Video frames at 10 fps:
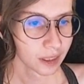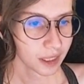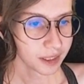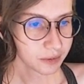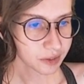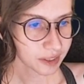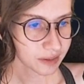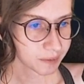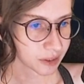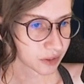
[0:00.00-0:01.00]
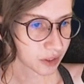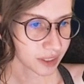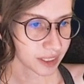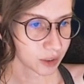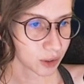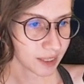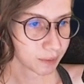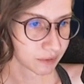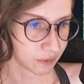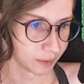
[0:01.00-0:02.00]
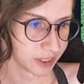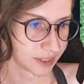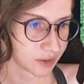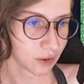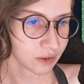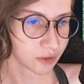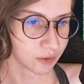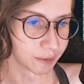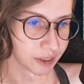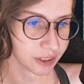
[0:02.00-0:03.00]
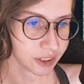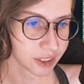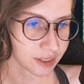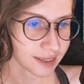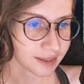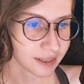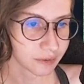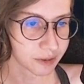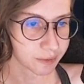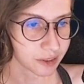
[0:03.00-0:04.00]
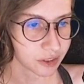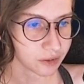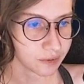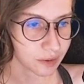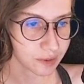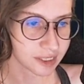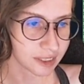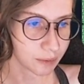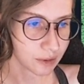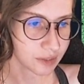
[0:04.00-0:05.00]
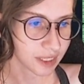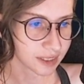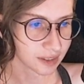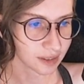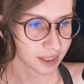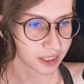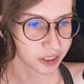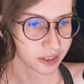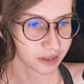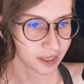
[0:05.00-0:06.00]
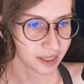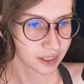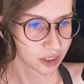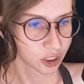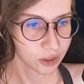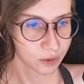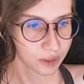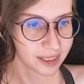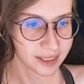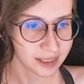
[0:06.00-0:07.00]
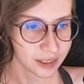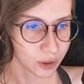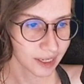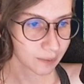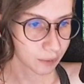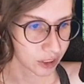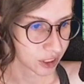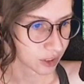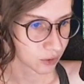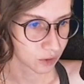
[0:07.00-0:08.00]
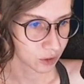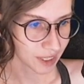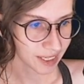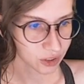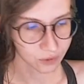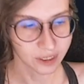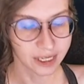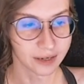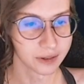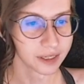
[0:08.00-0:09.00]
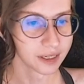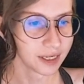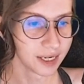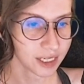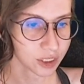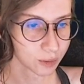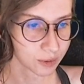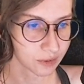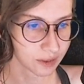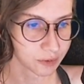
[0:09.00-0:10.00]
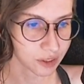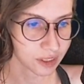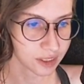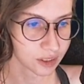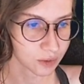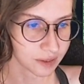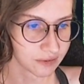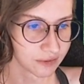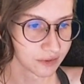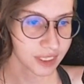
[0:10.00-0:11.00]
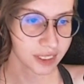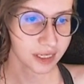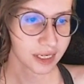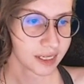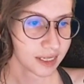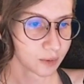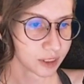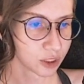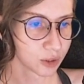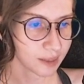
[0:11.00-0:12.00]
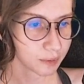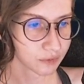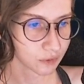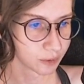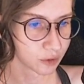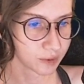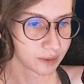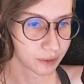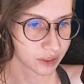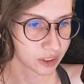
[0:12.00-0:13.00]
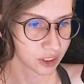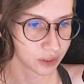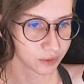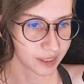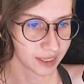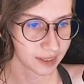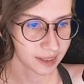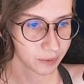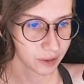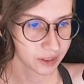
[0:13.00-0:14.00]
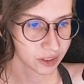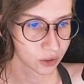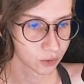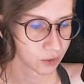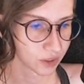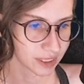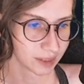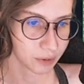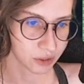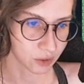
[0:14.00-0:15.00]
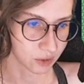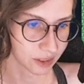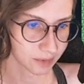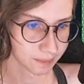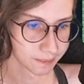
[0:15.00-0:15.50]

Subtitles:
A new slate of bills targeting drag performers has also emerged, likely in response to increasing protests in the last year against children attending drag brunches or Drag Story Hour, a national program started in 2015 in which drag performers read books to children at libraries, schools, and bookstores.